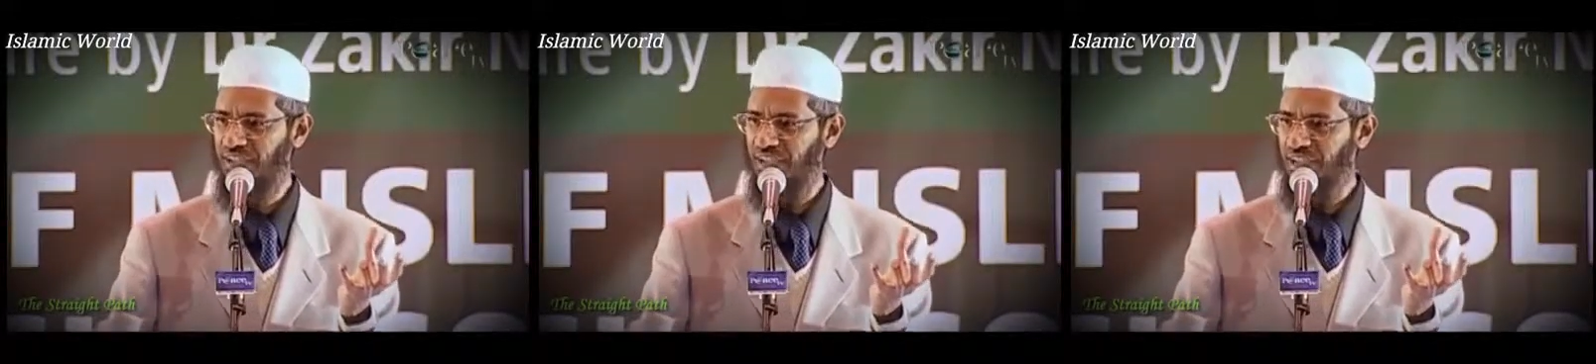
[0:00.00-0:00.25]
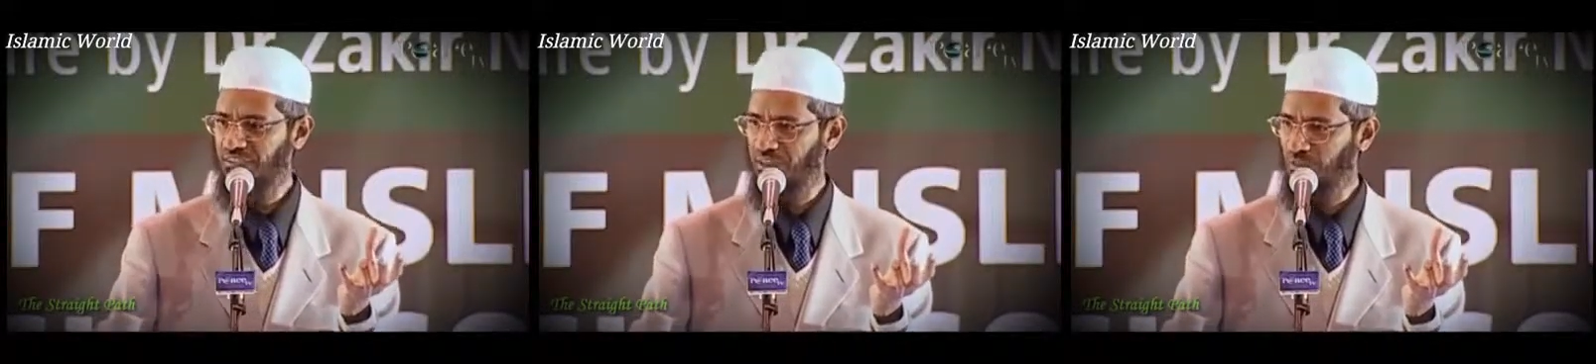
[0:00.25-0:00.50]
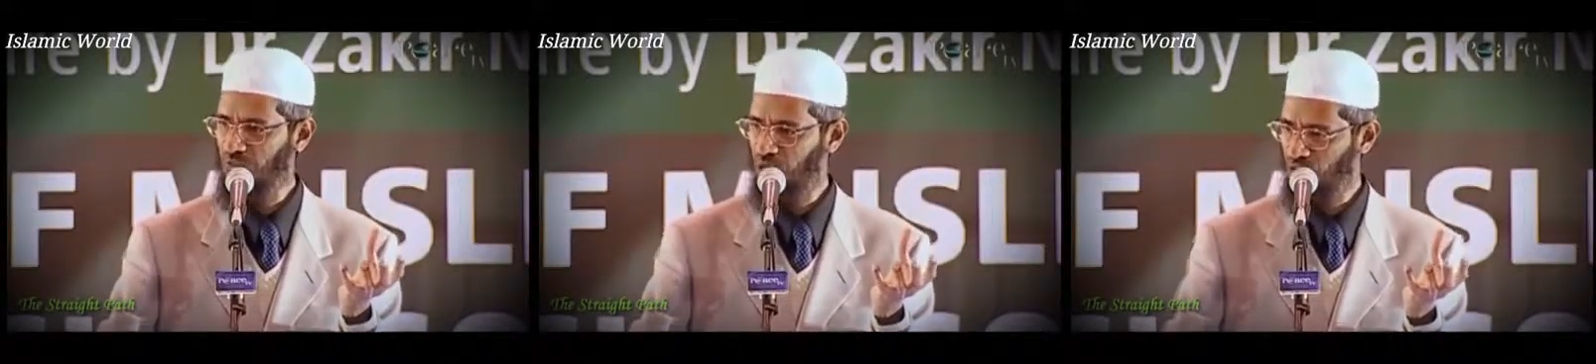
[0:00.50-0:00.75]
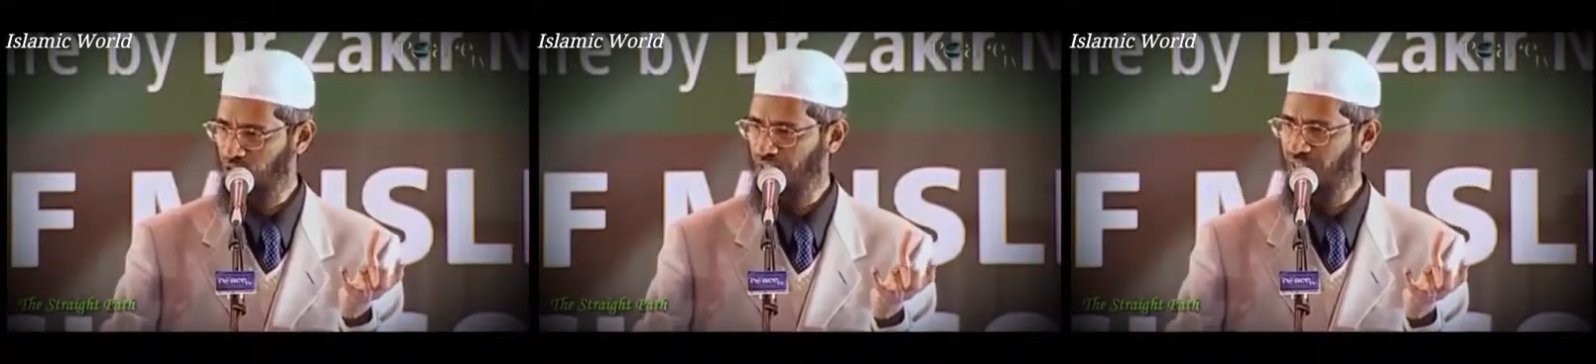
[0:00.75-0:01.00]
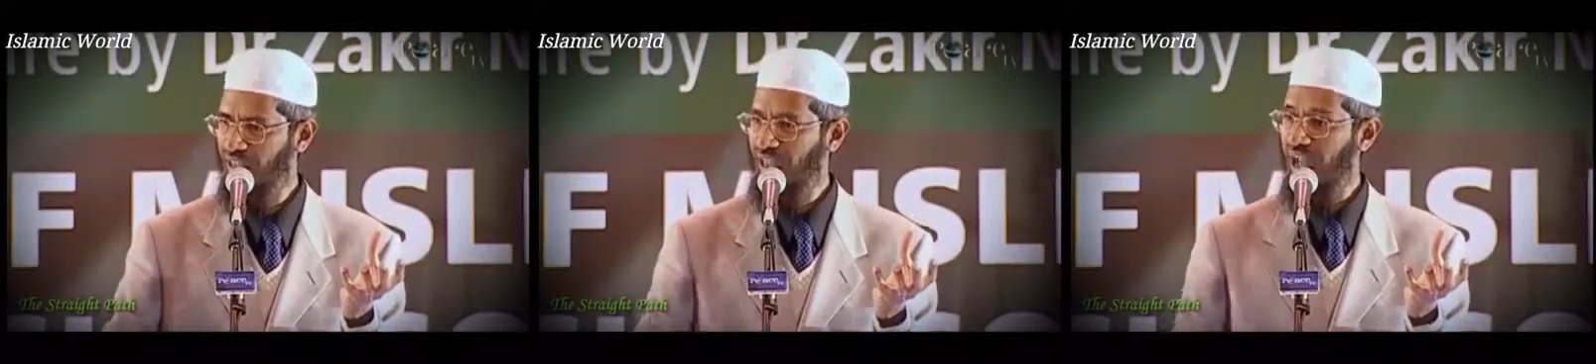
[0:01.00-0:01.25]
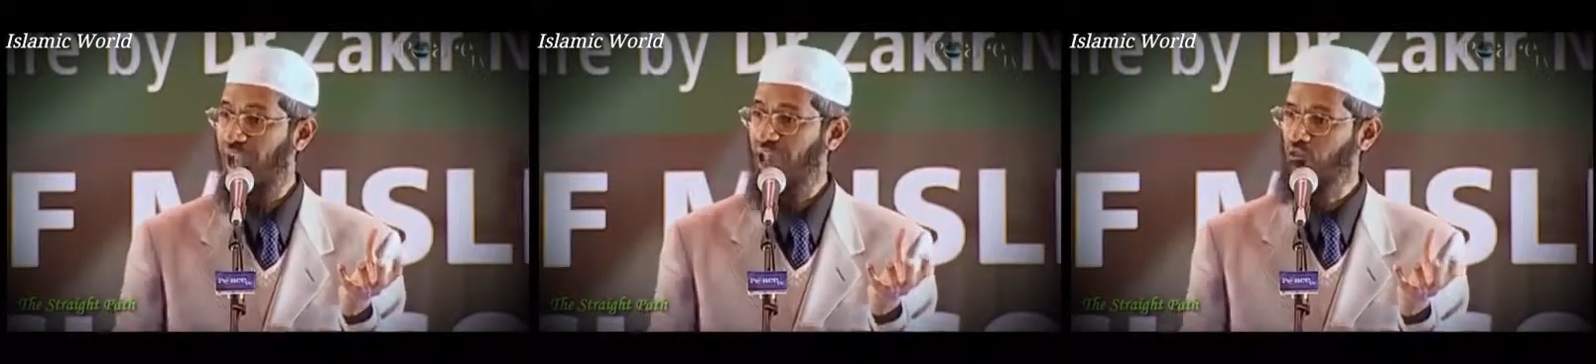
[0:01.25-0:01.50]
has come to know
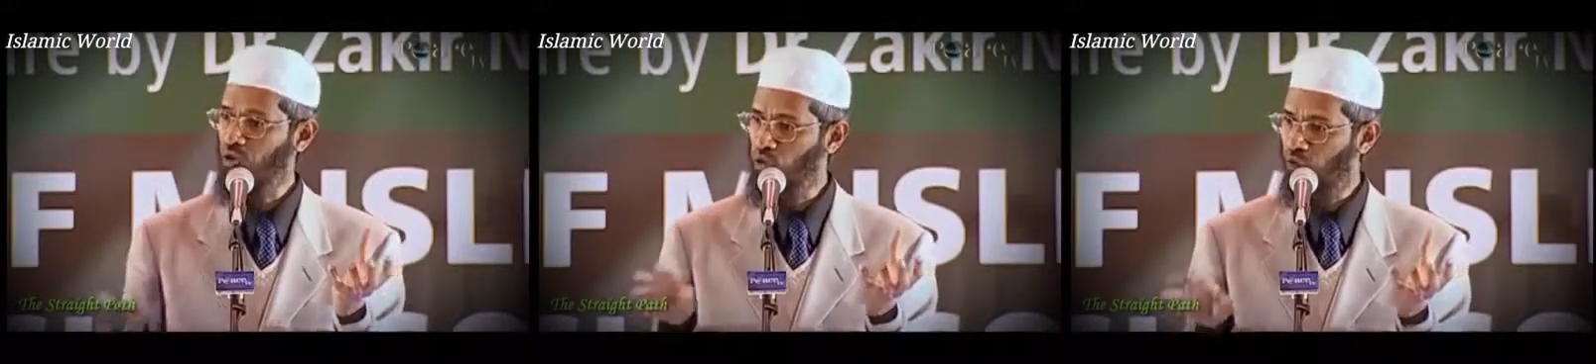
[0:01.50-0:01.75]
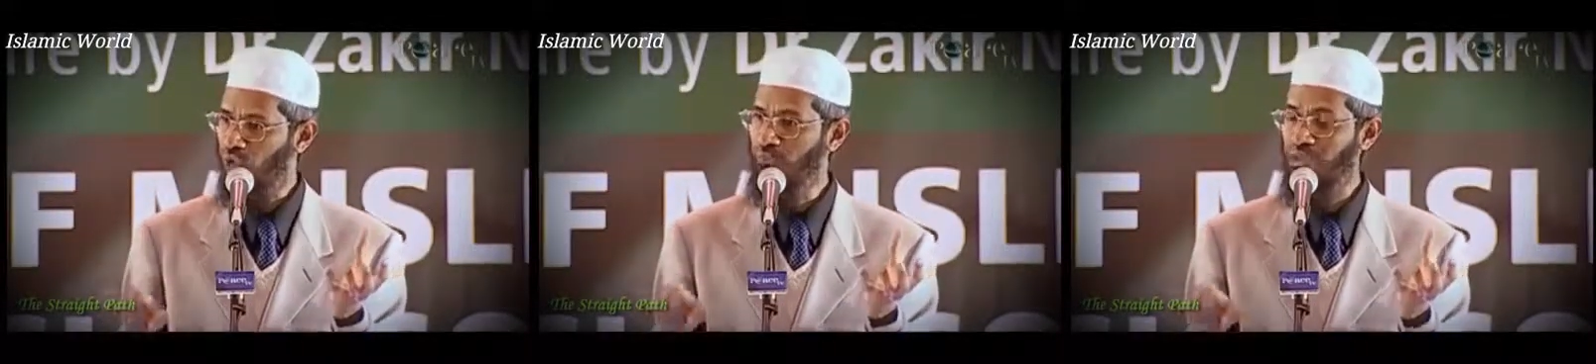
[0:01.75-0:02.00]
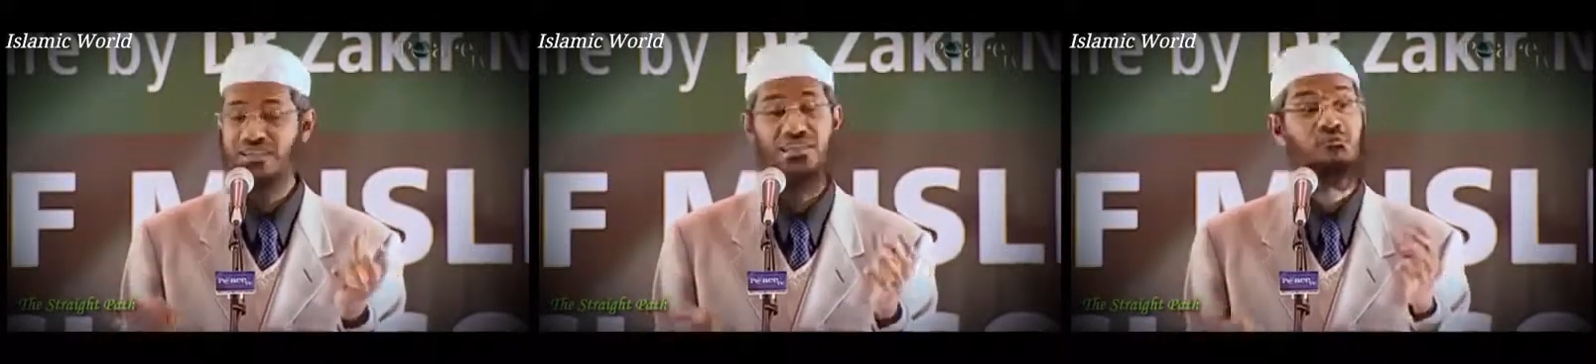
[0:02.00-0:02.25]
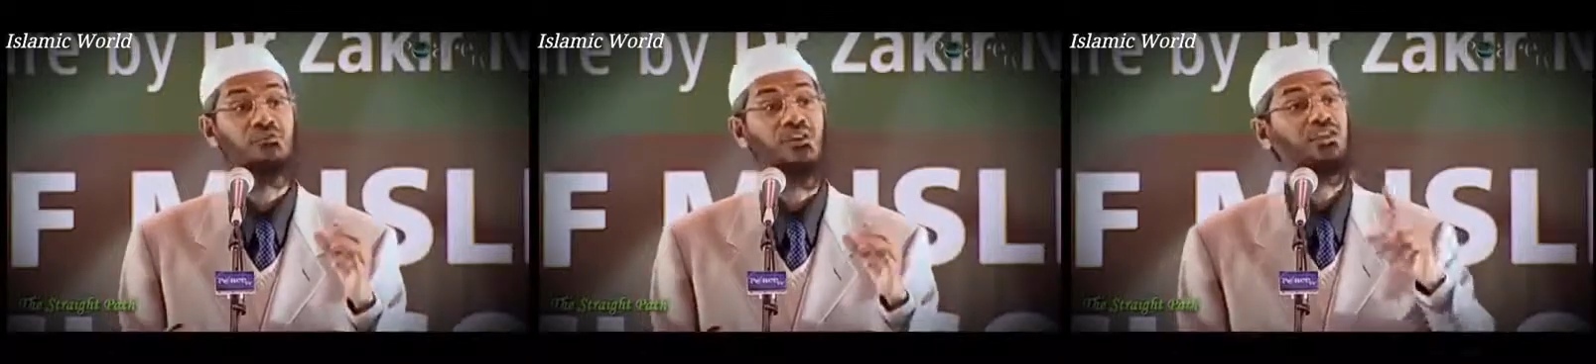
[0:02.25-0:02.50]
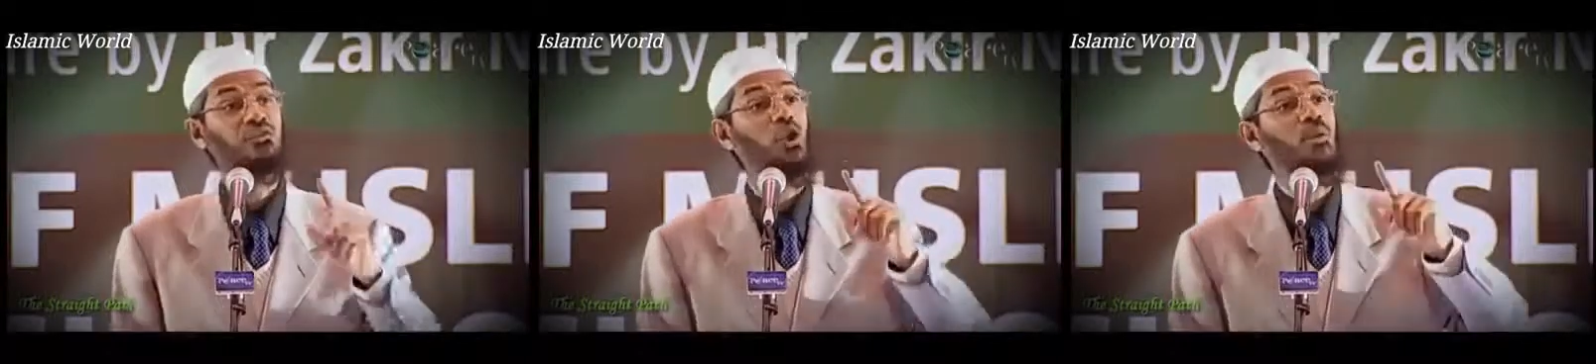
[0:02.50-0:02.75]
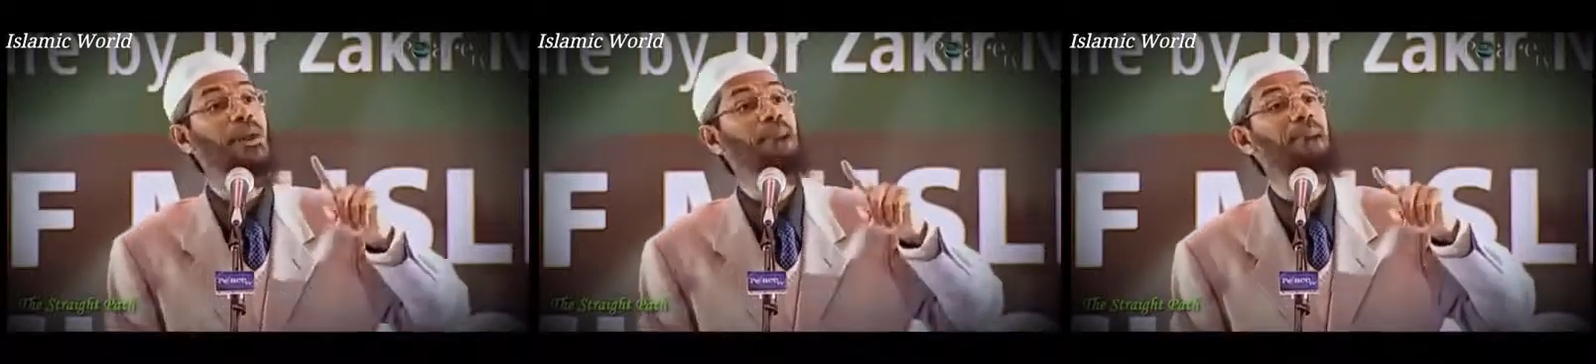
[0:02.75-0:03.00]
today and what Quran mentions, were
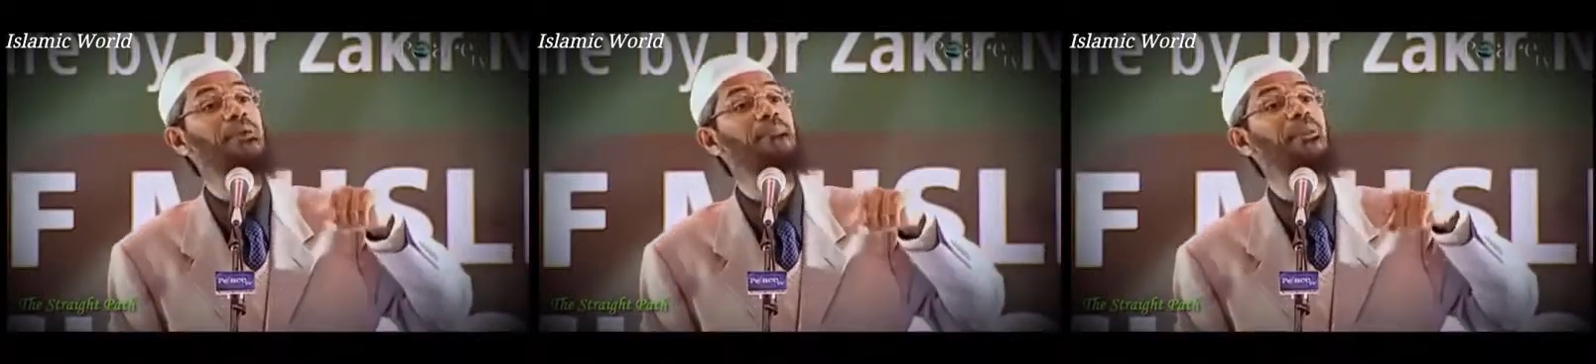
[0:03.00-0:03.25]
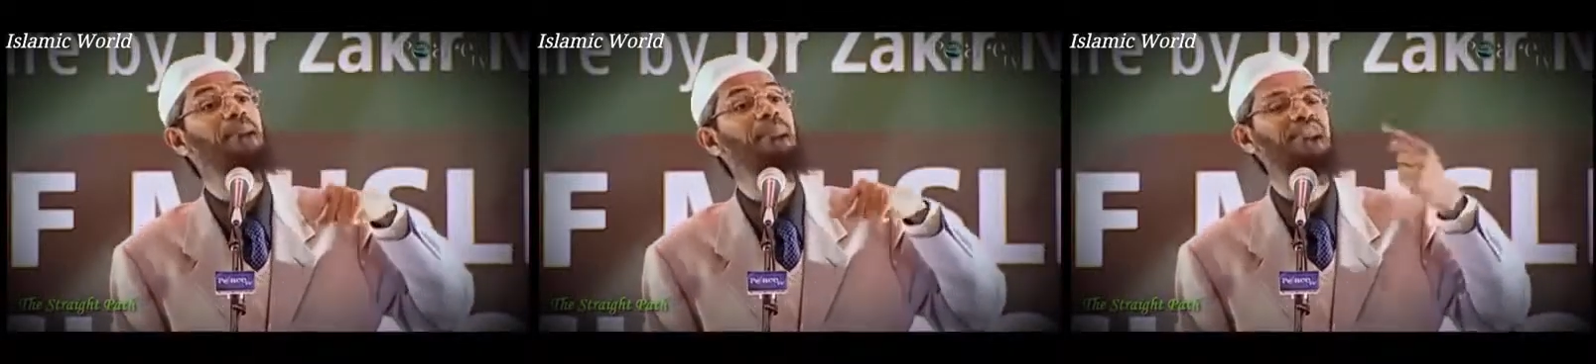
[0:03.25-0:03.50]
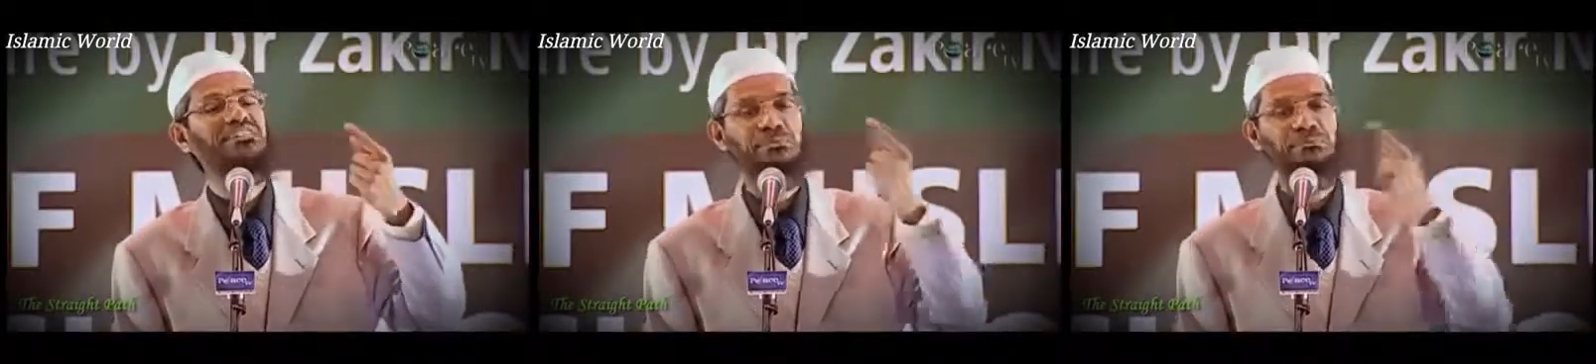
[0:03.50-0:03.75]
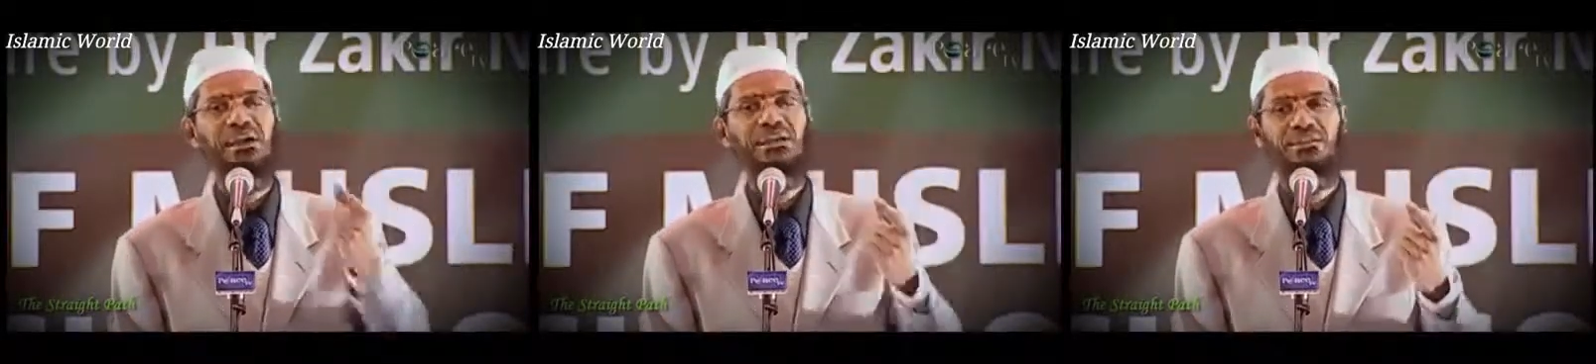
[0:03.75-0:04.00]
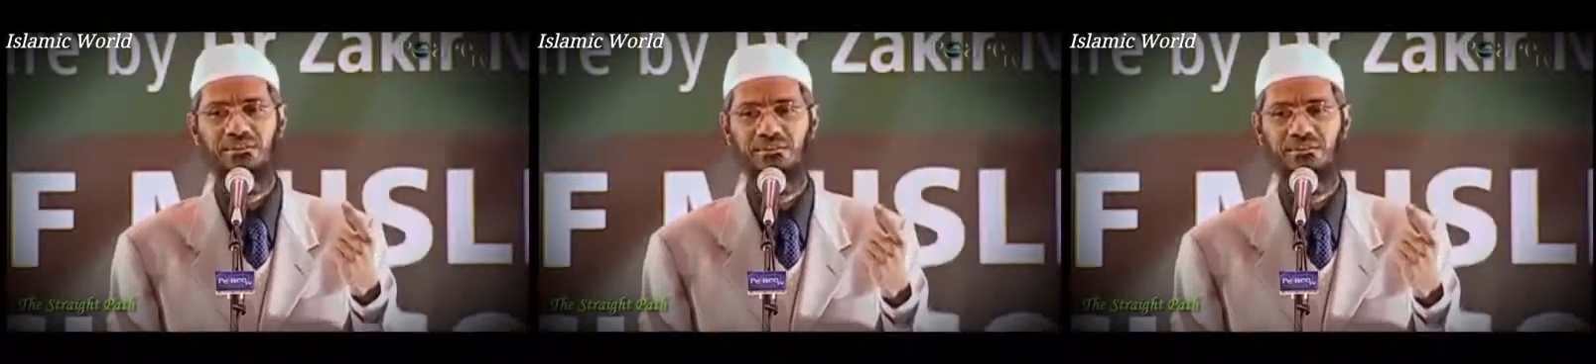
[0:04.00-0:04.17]
told by people previously, but